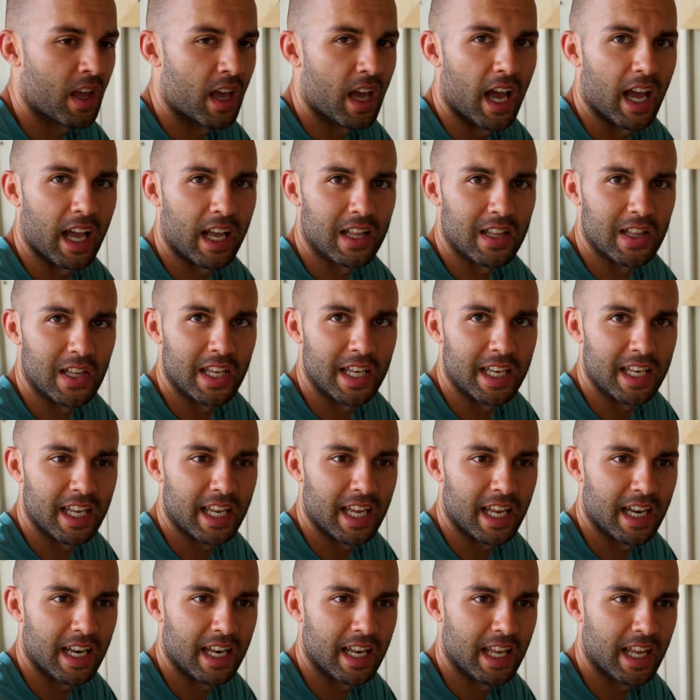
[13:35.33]
I cleaned
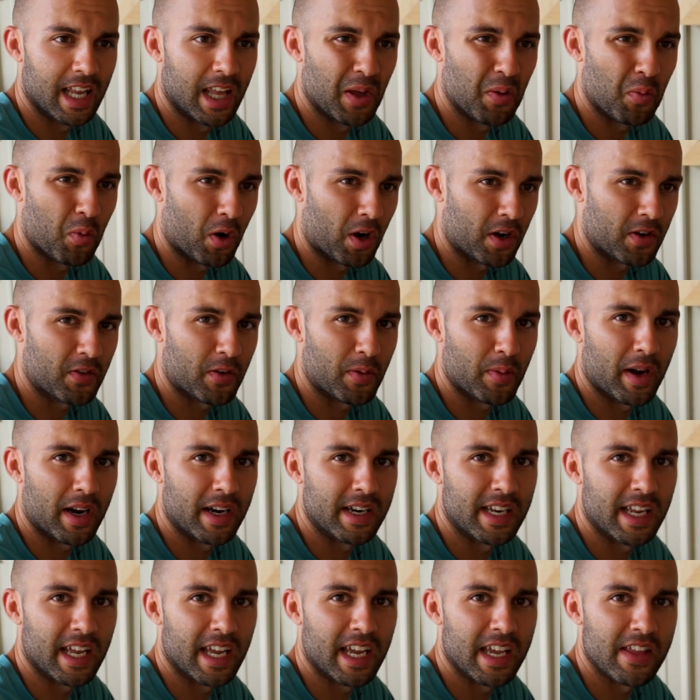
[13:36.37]
it. It worked for about
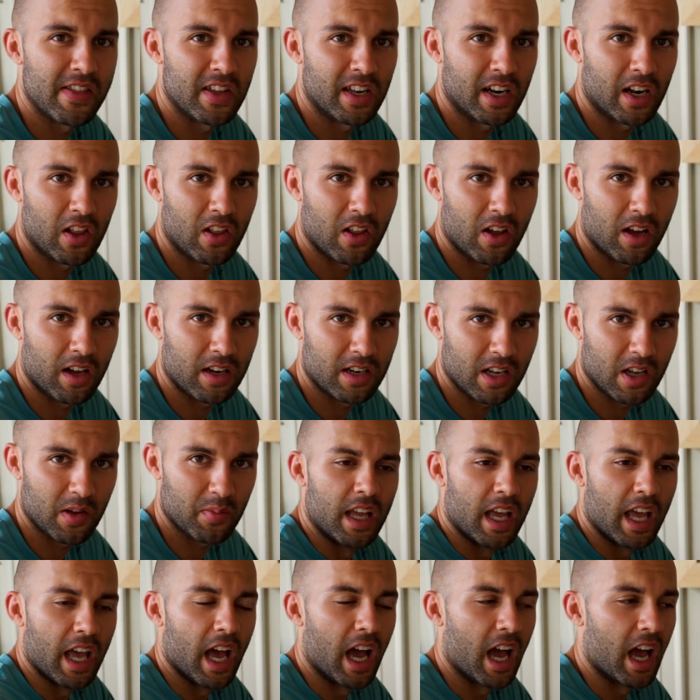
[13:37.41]
a day and then clogged up.
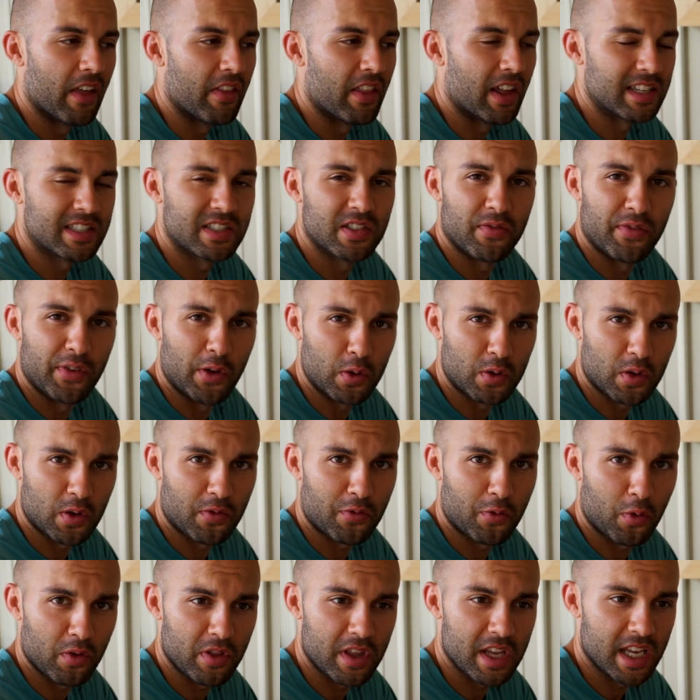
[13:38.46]
That's the filter
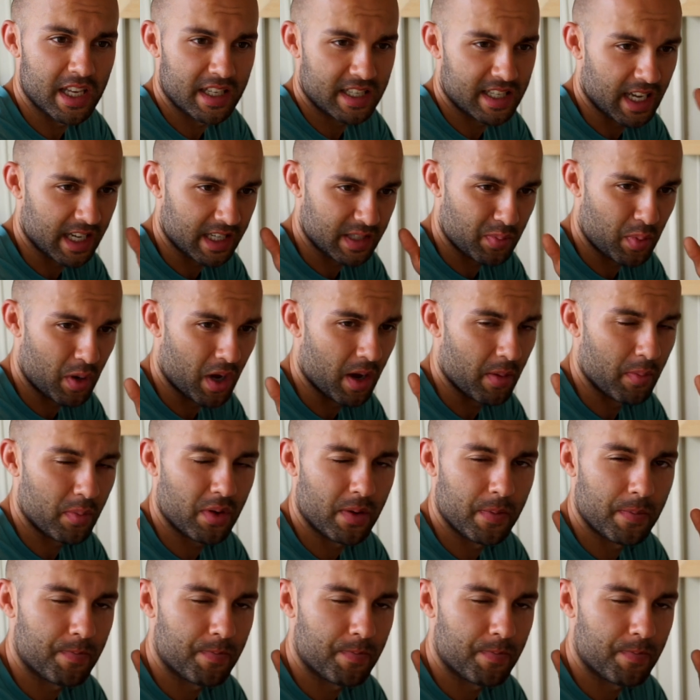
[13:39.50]
for the Intex pump.